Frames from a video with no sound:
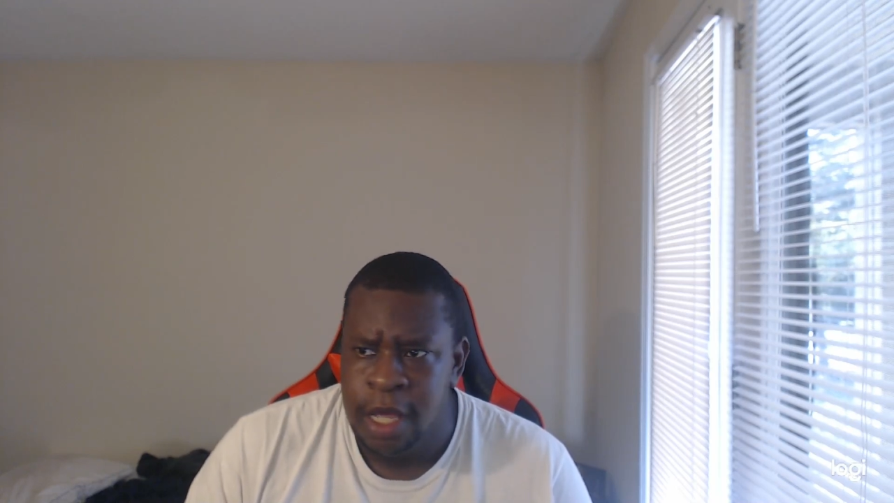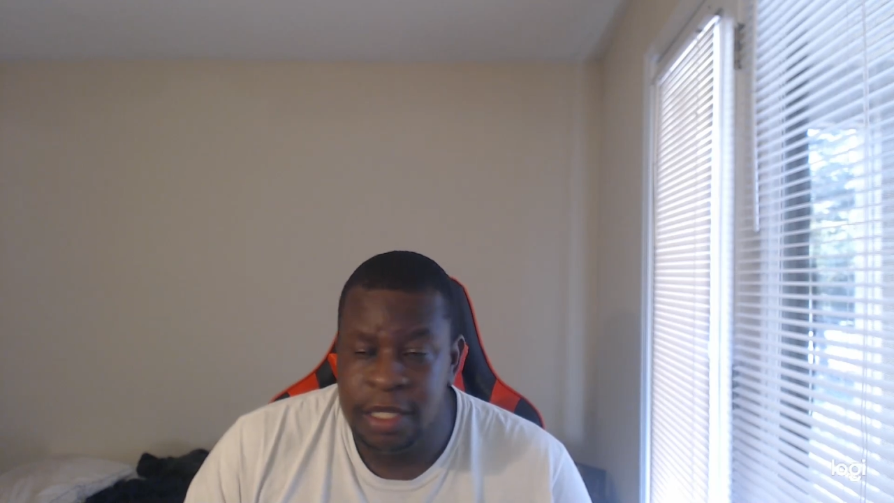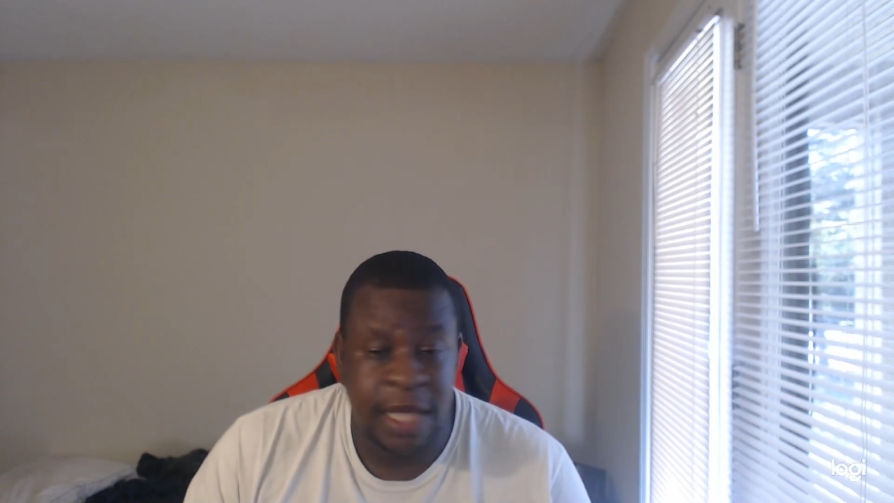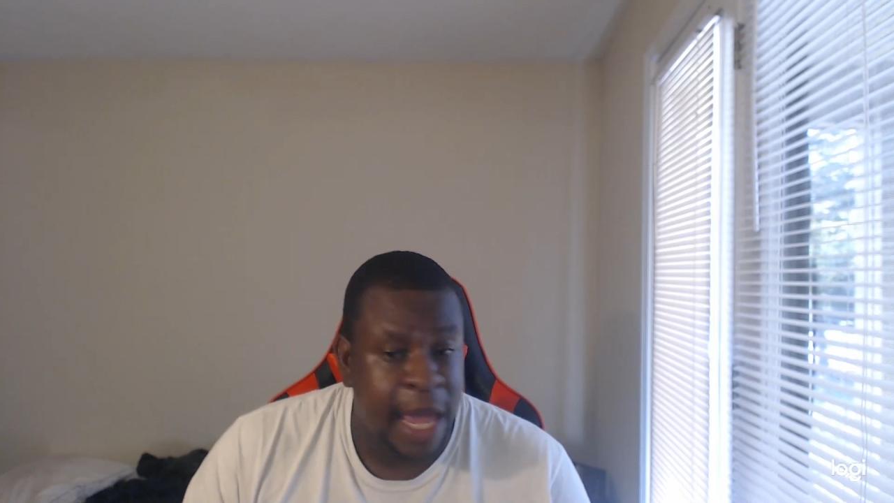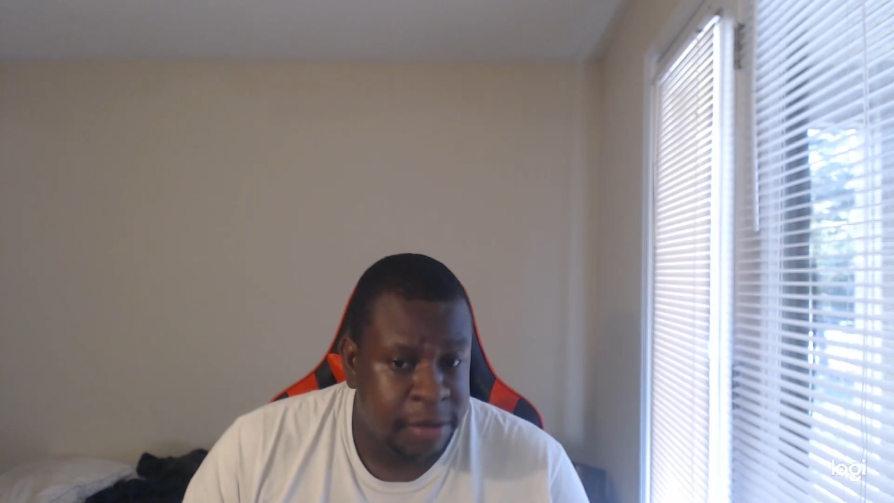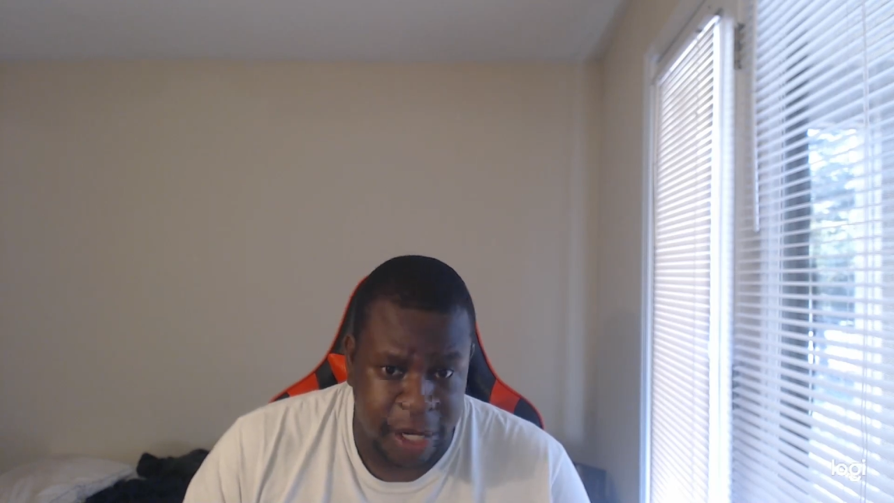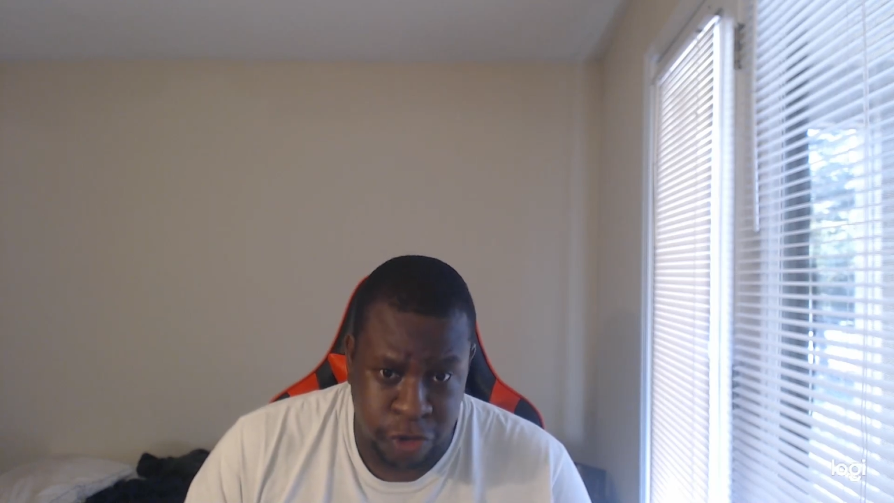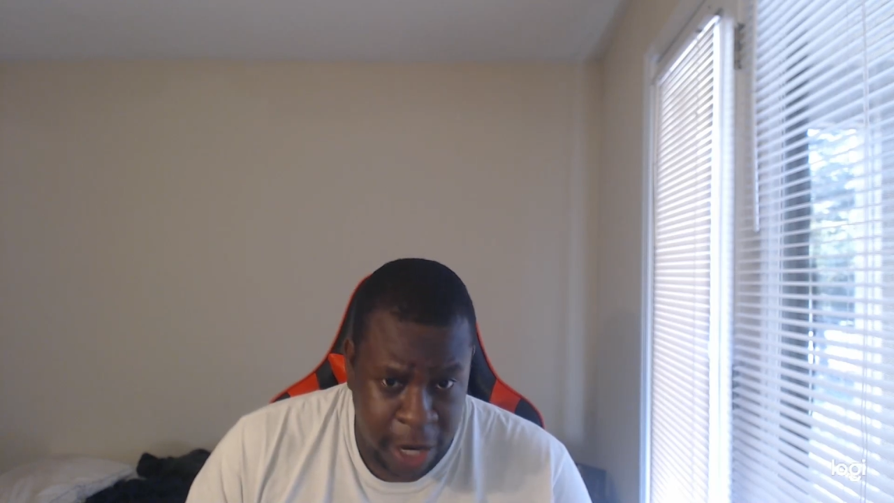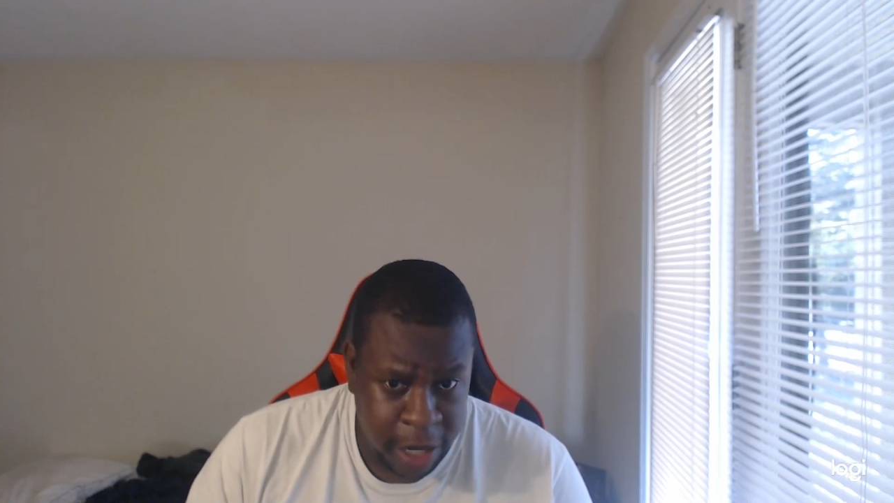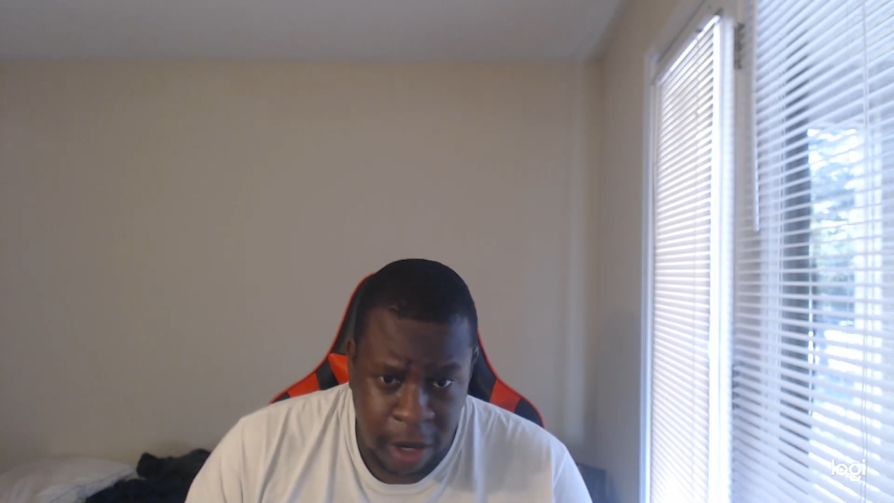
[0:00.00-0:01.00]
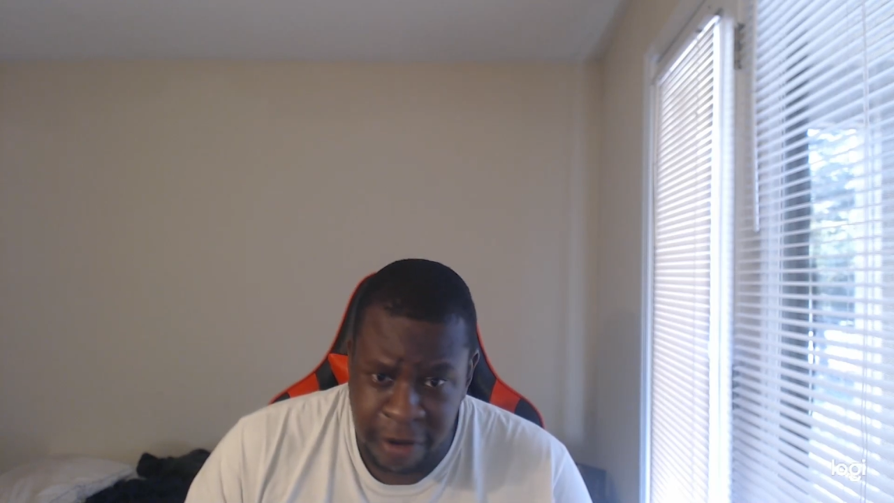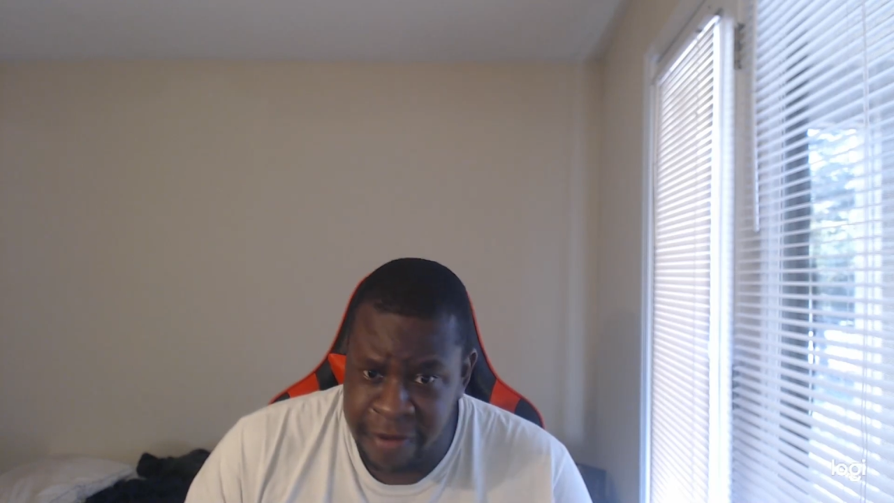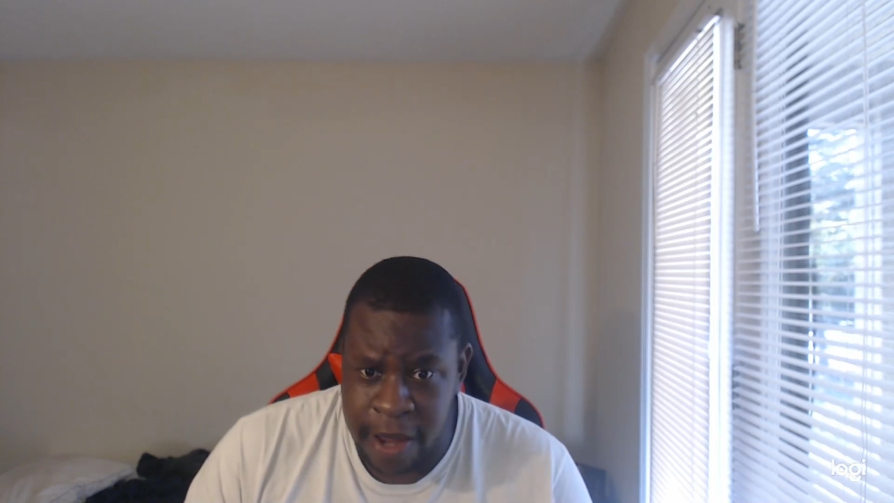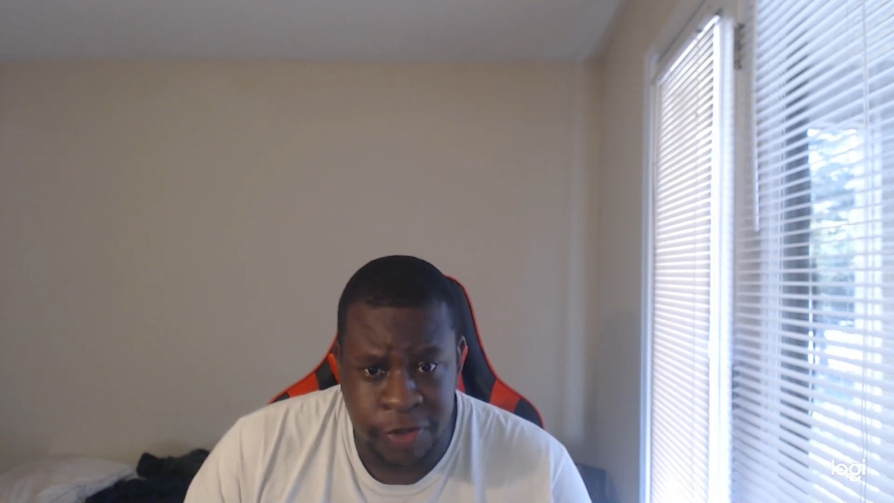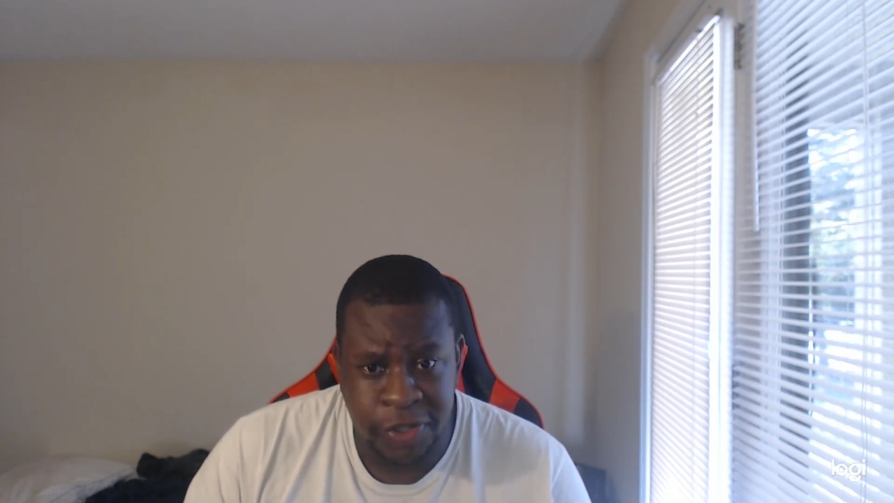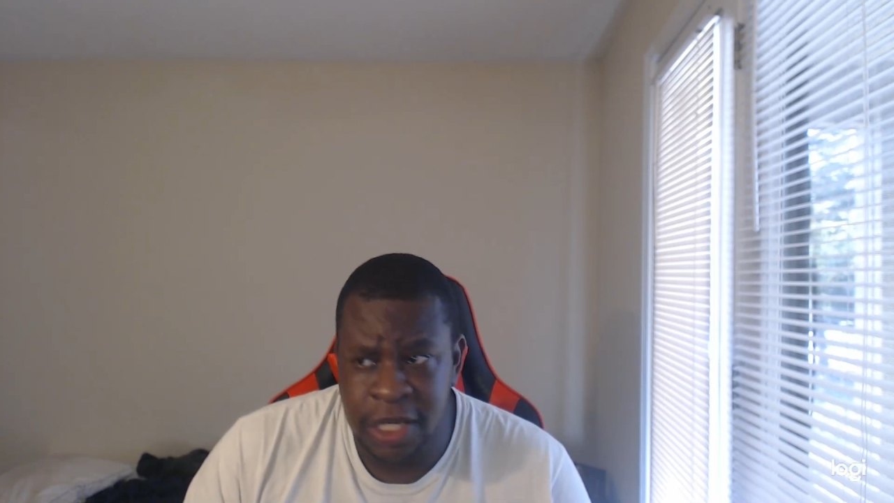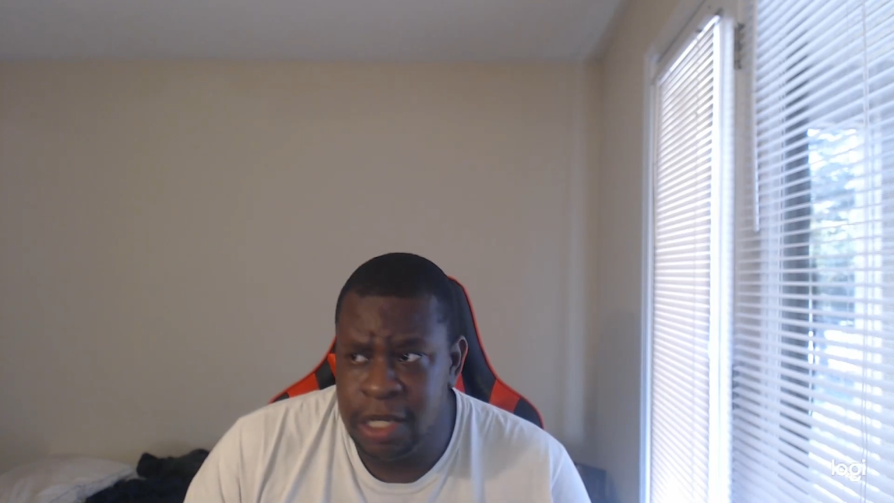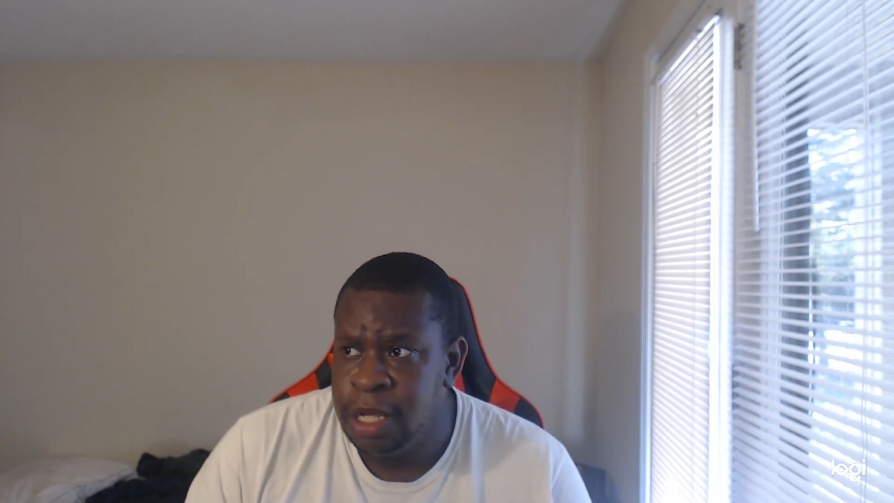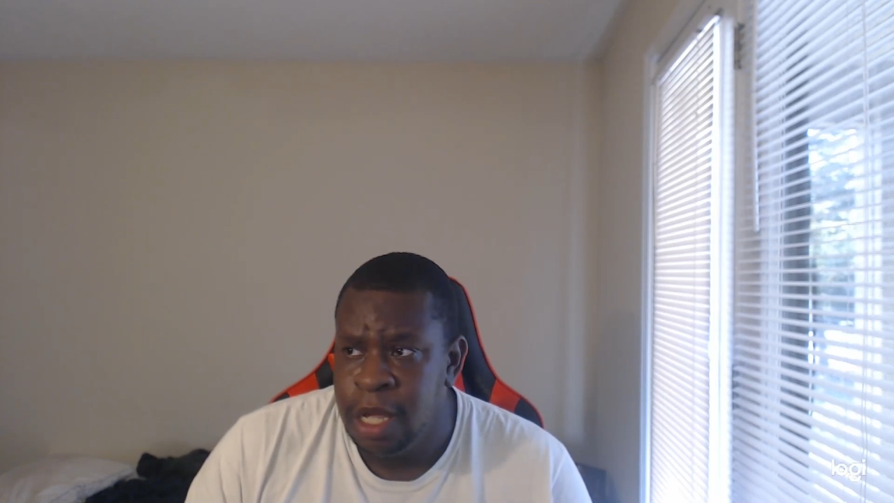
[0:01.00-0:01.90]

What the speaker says: Games like Dragon Ball FighterZ,